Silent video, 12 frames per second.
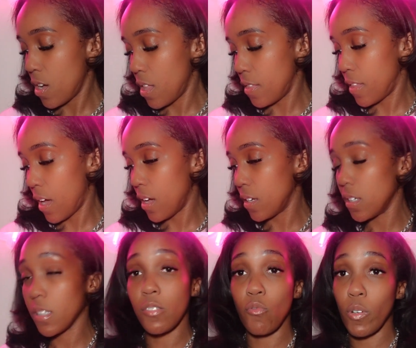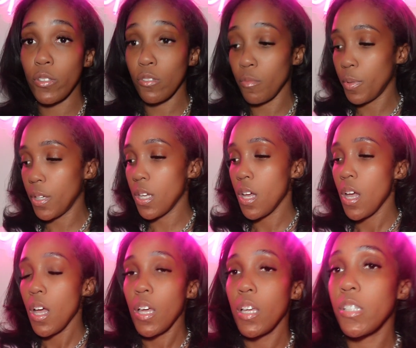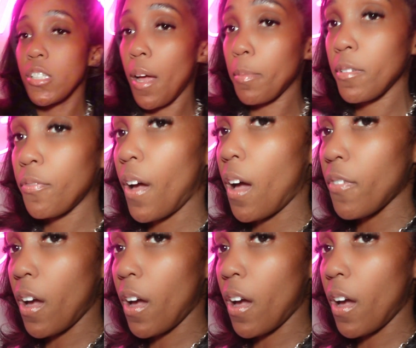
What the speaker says: and that is going to be in chapter 5.